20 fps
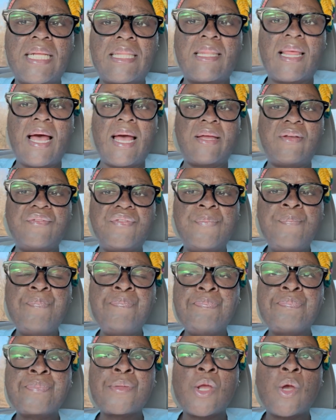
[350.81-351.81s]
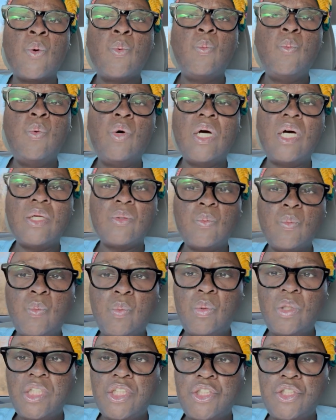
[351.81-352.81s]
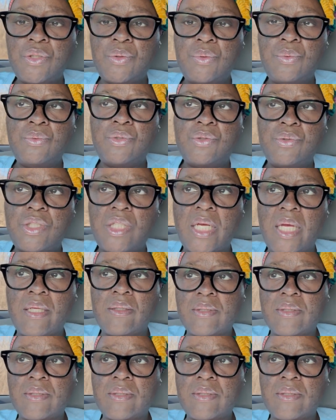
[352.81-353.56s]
life, what would you tell